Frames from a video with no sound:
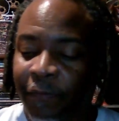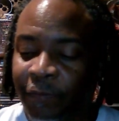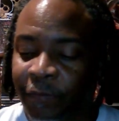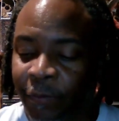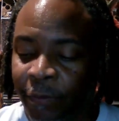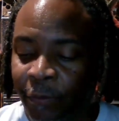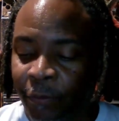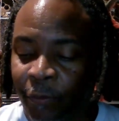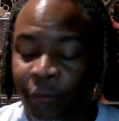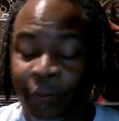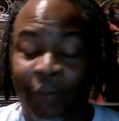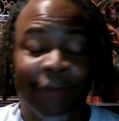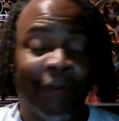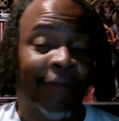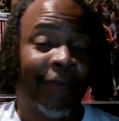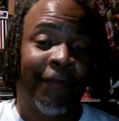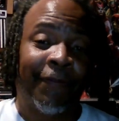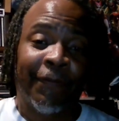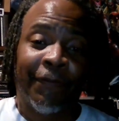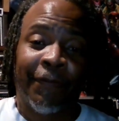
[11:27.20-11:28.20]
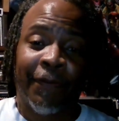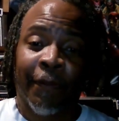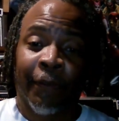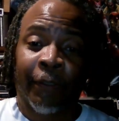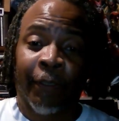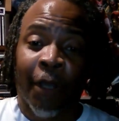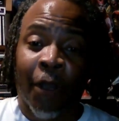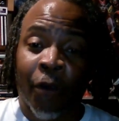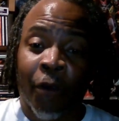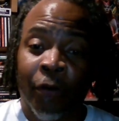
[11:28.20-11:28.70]
So the
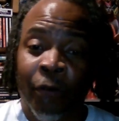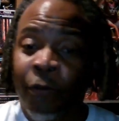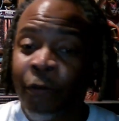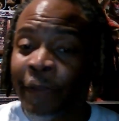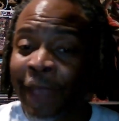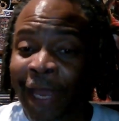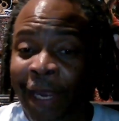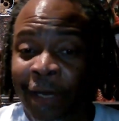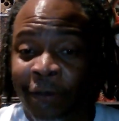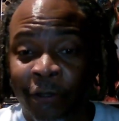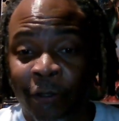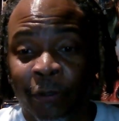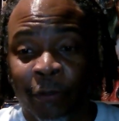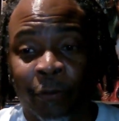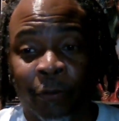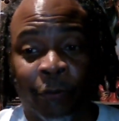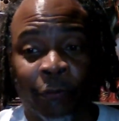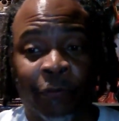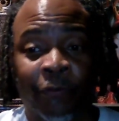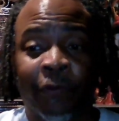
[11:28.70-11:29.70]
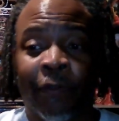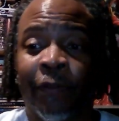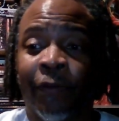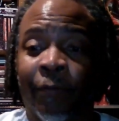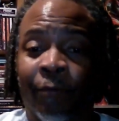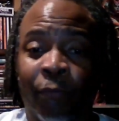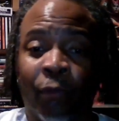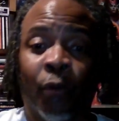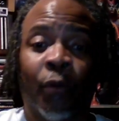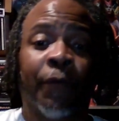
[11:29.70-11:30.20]
longer that goes,
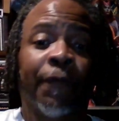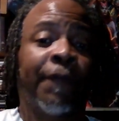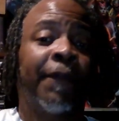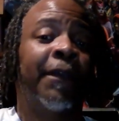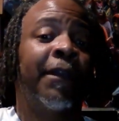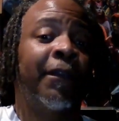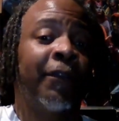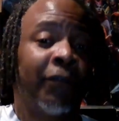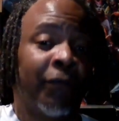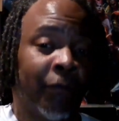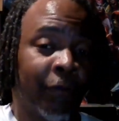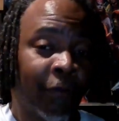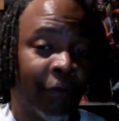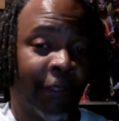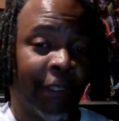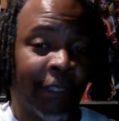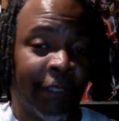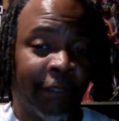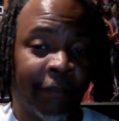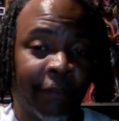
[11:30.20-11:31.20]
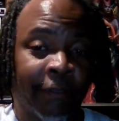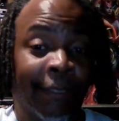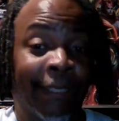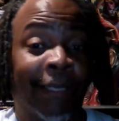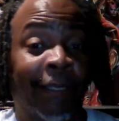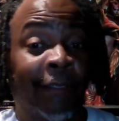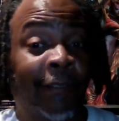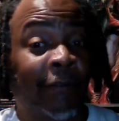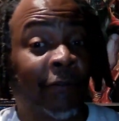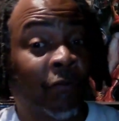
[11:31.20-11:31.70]
then the more things are going to get
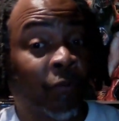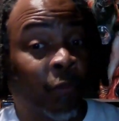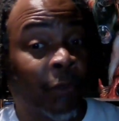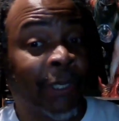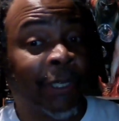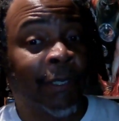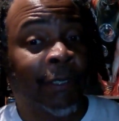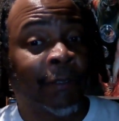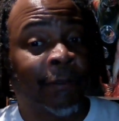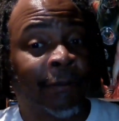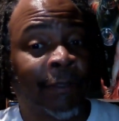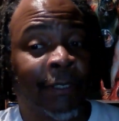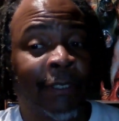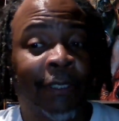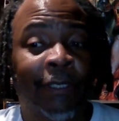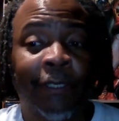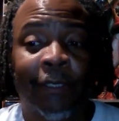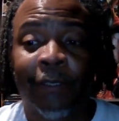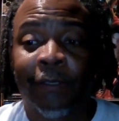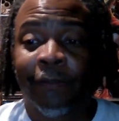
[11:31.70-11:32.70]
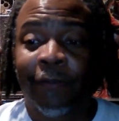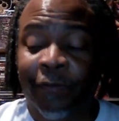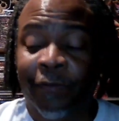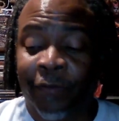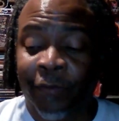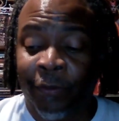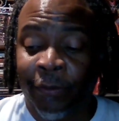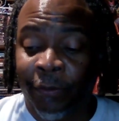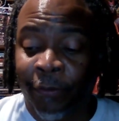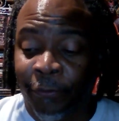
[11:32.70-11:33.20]
delayed as well.
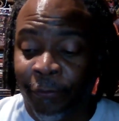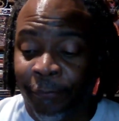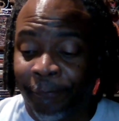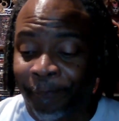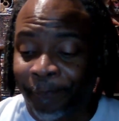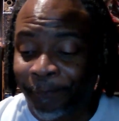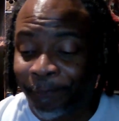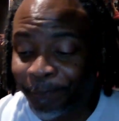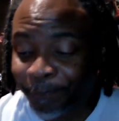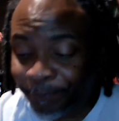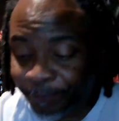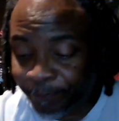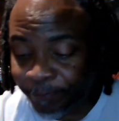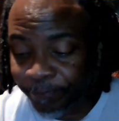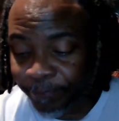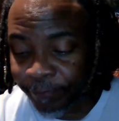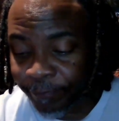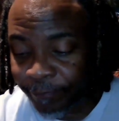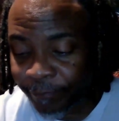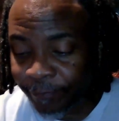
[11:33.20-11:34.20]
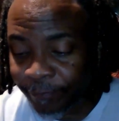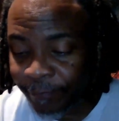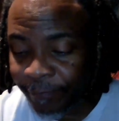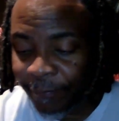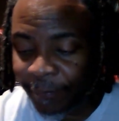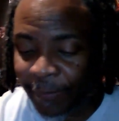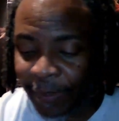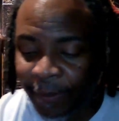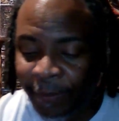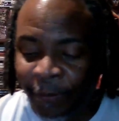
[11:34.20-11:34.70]
So,
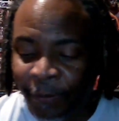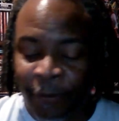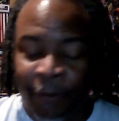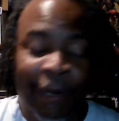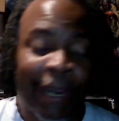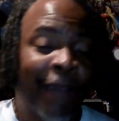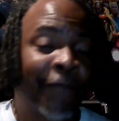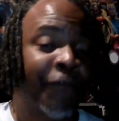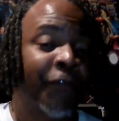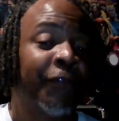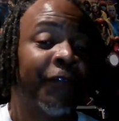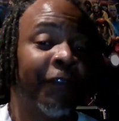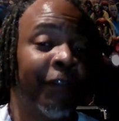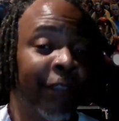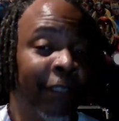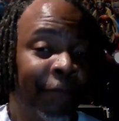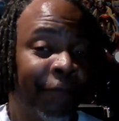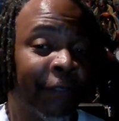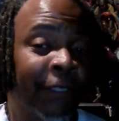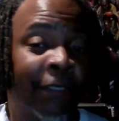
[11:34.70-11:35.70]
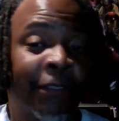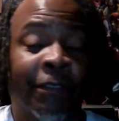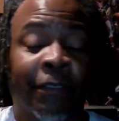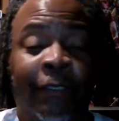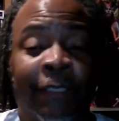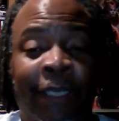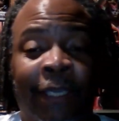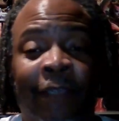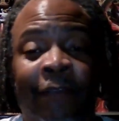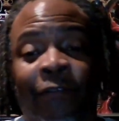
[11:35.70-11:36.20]
you know, after significant
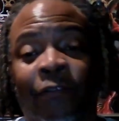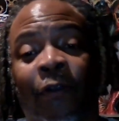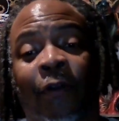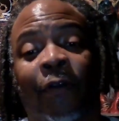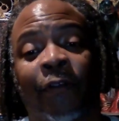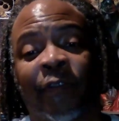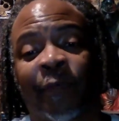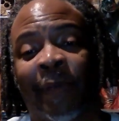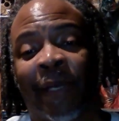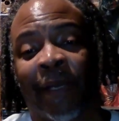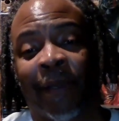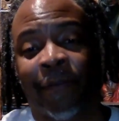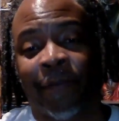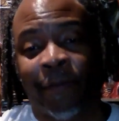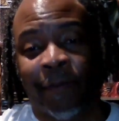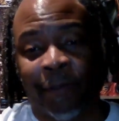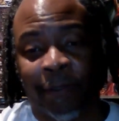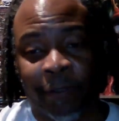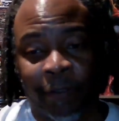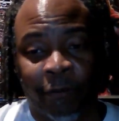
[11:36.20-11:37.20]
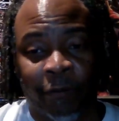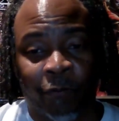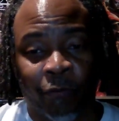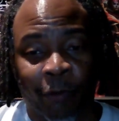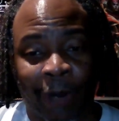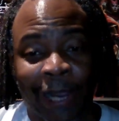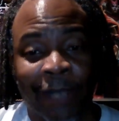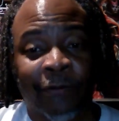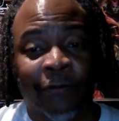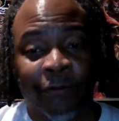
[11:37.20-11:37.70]
delays caused by the
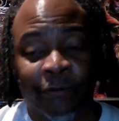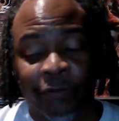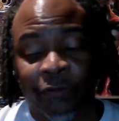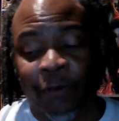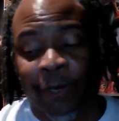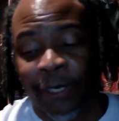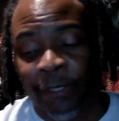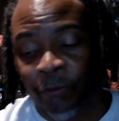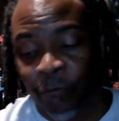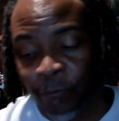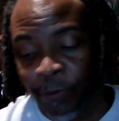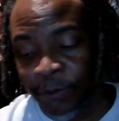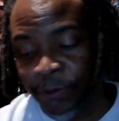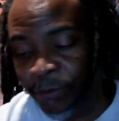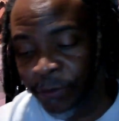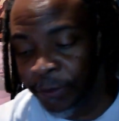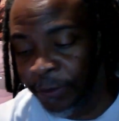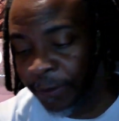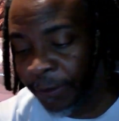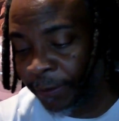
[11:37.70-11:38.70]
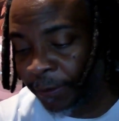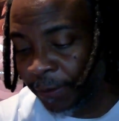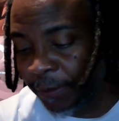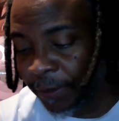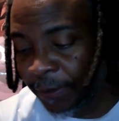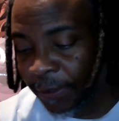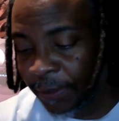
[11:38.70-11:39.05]
writer's strike originally,